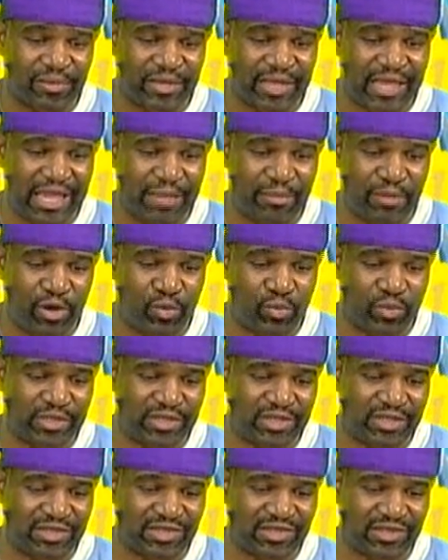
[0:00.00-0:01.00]
came out with
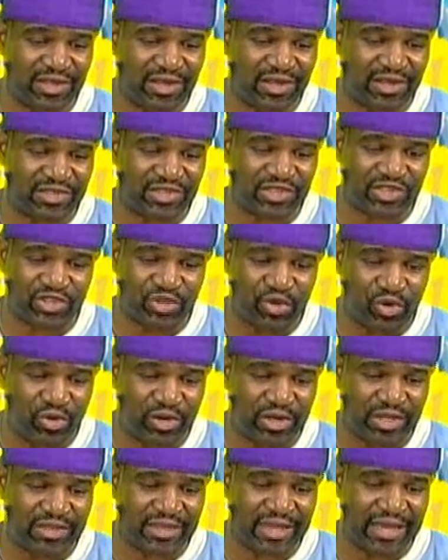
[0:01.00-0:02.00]
this
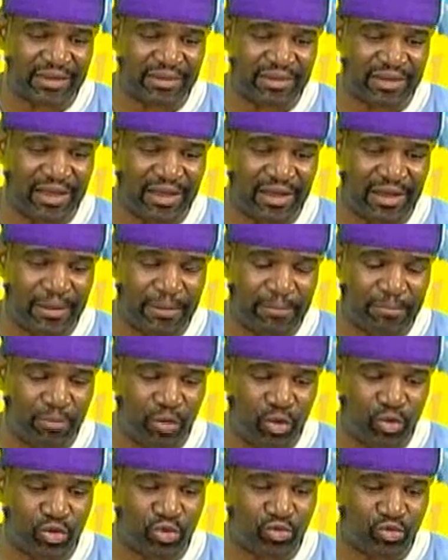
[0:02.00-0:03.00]
story that
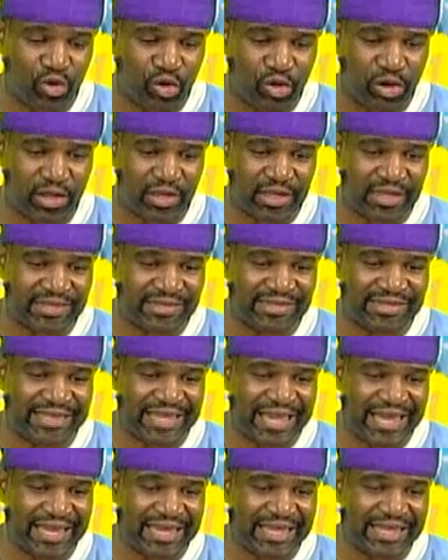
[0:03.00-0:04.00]
Motorola is
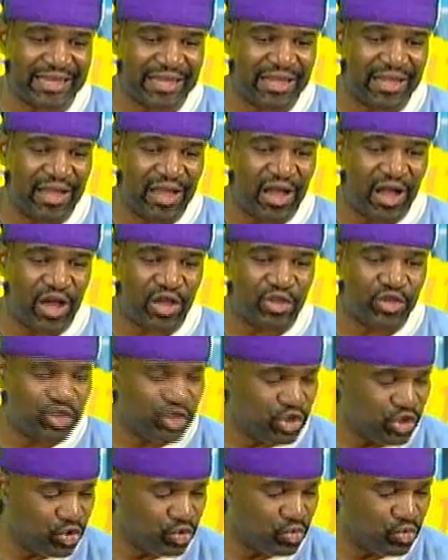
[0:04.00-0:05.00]
getting a
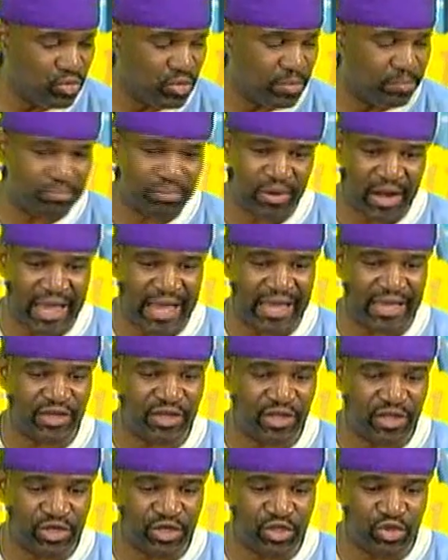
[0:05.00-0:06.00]
brand
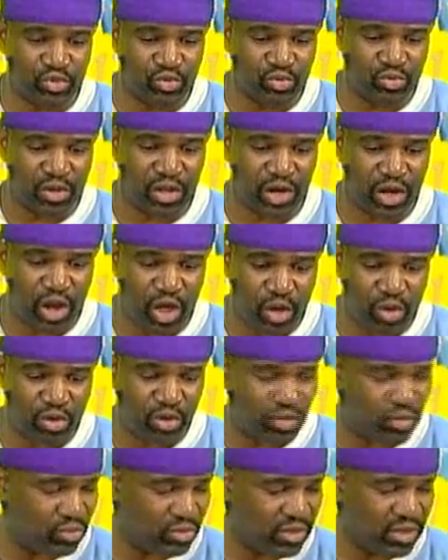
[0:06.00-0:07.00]
new
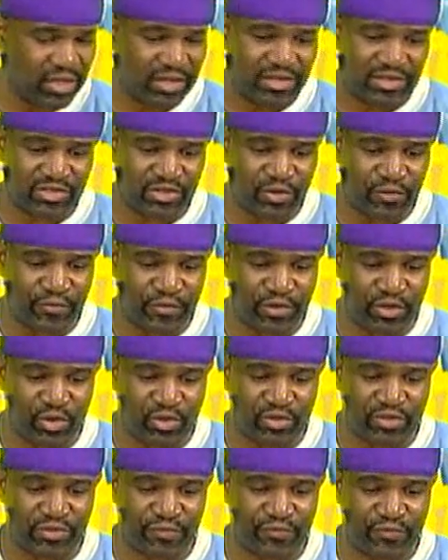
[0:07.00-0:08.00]
logo. So for
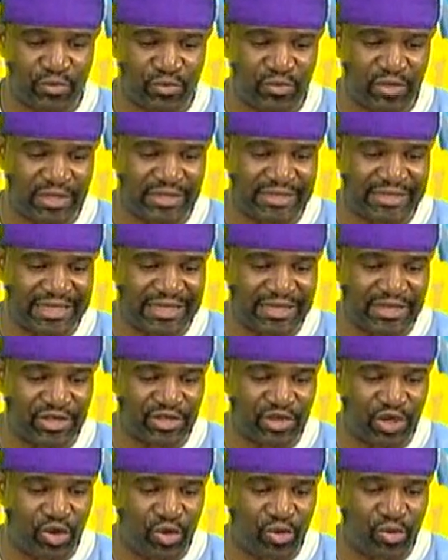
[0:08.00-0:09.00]
those of you that didn't
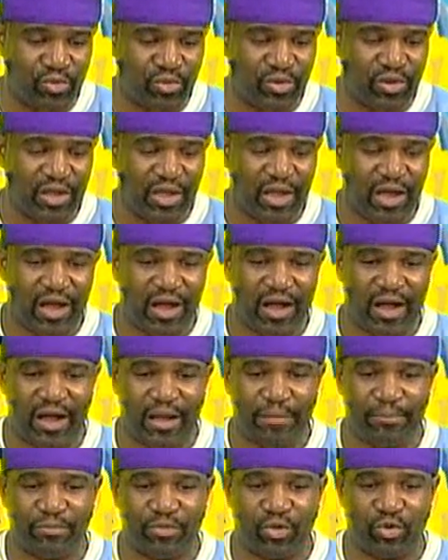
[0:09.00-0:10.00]
know
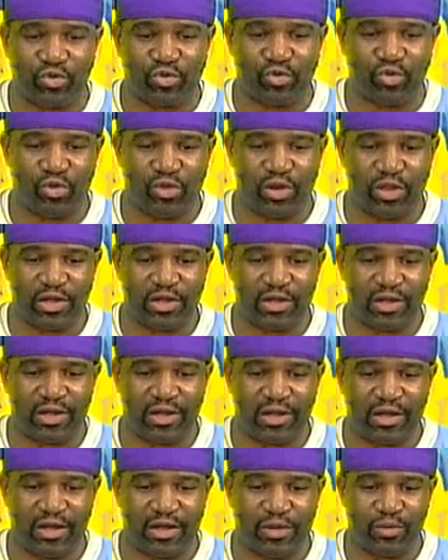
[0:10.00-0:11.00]

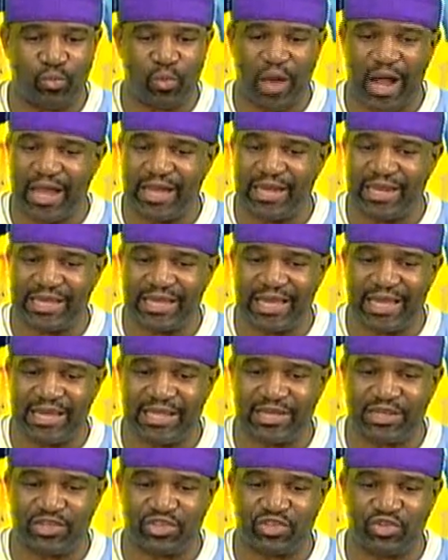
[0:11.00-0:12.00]
Motorola, why they're
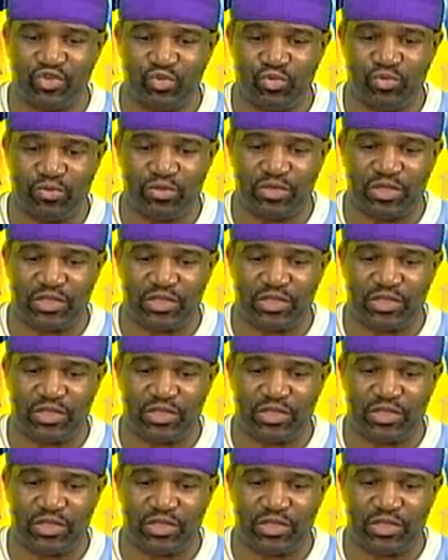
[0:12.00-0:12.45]
getting this new